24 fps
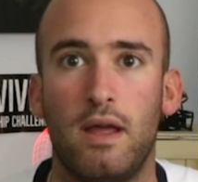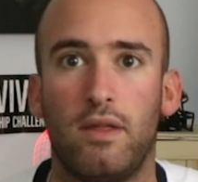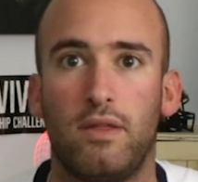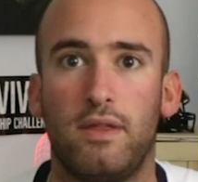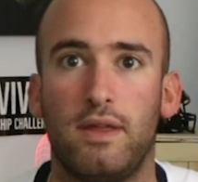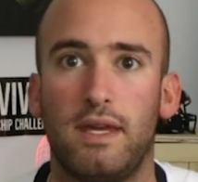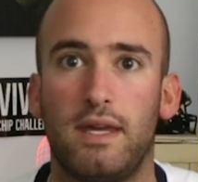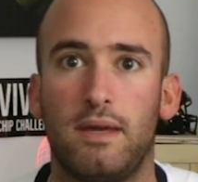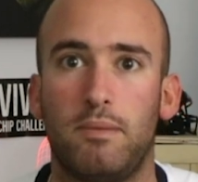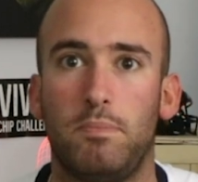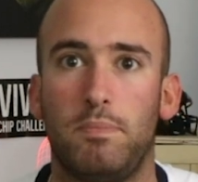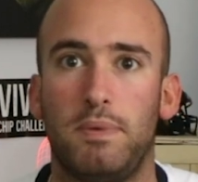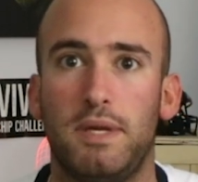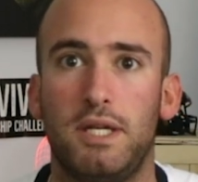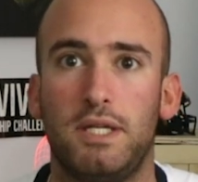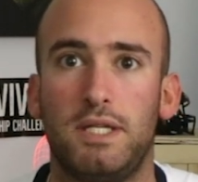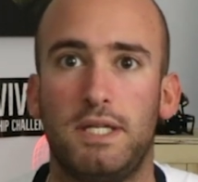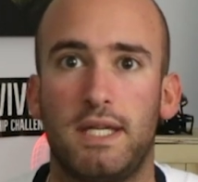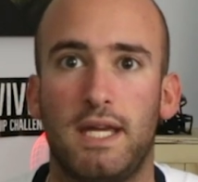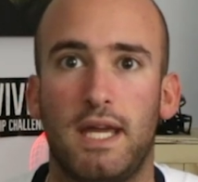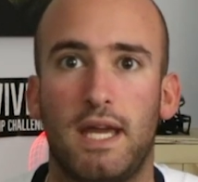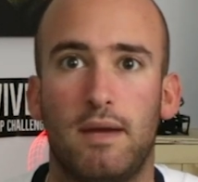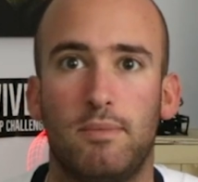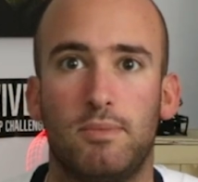the
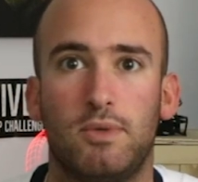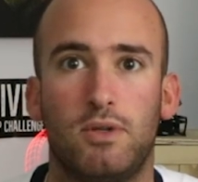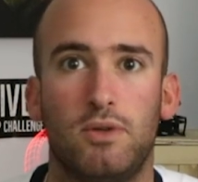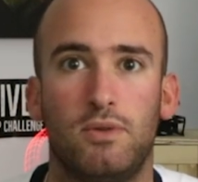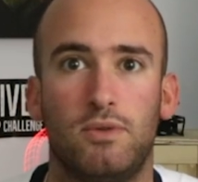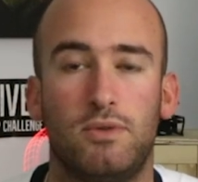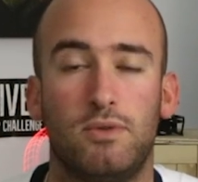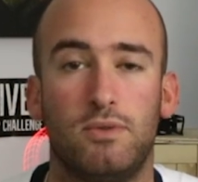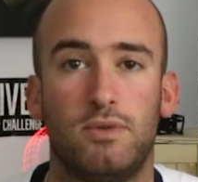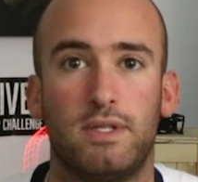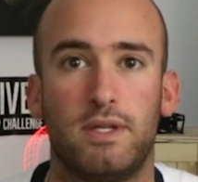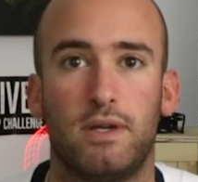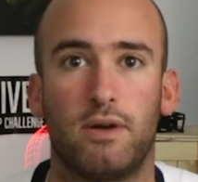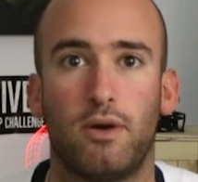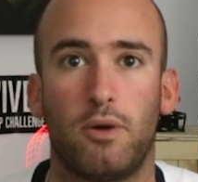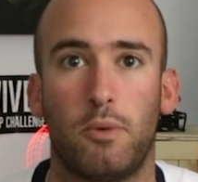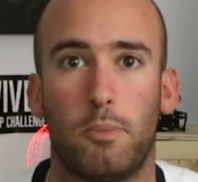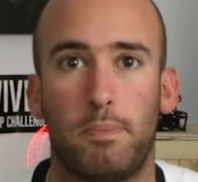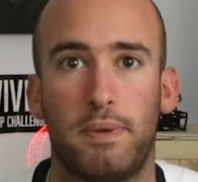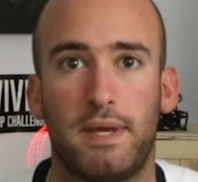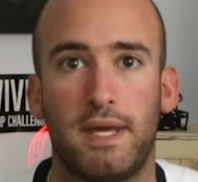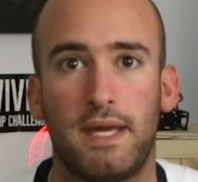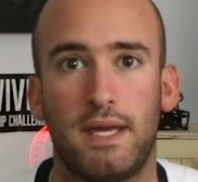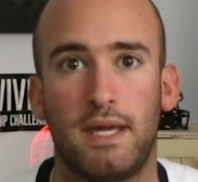
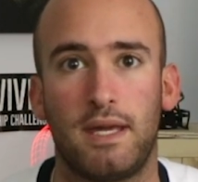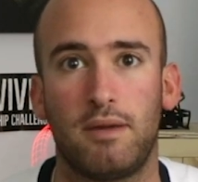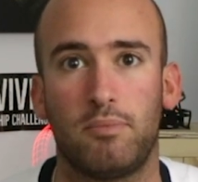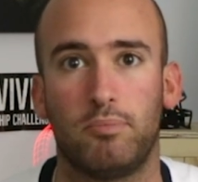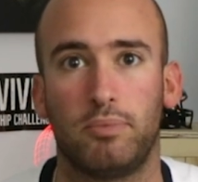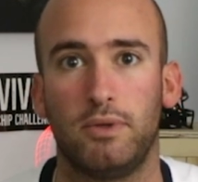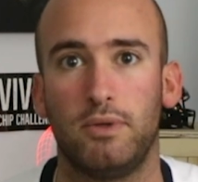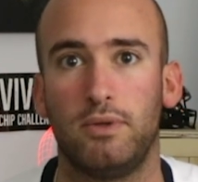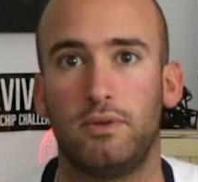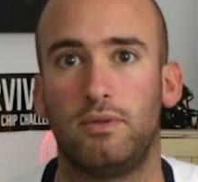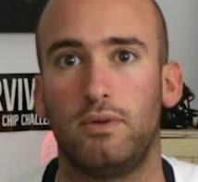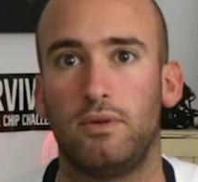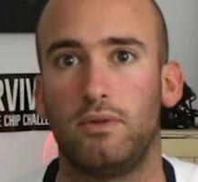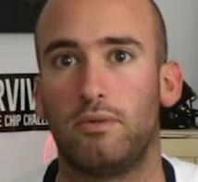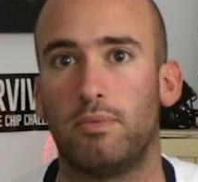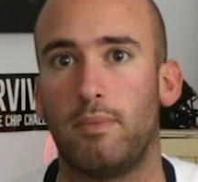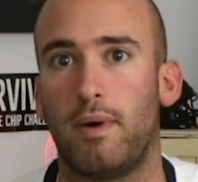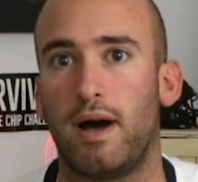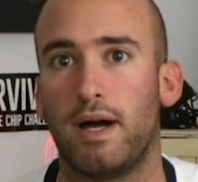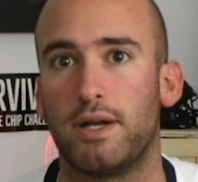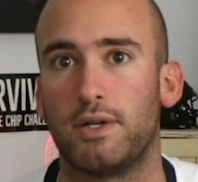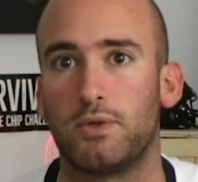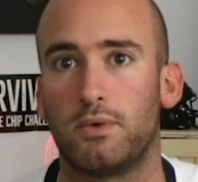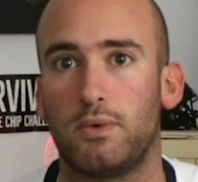BGM220P Bluetooth
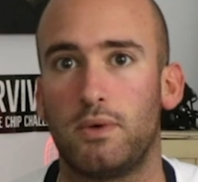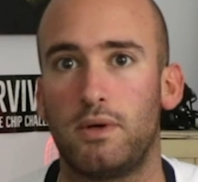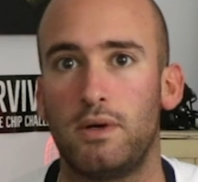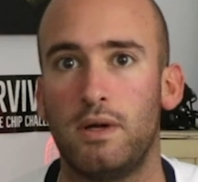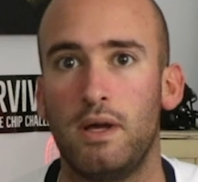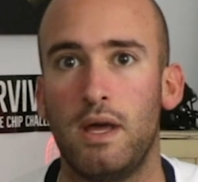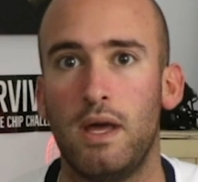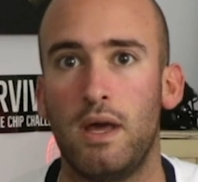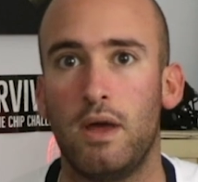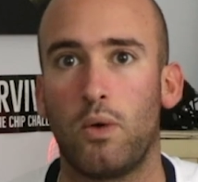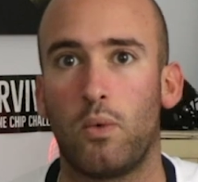module,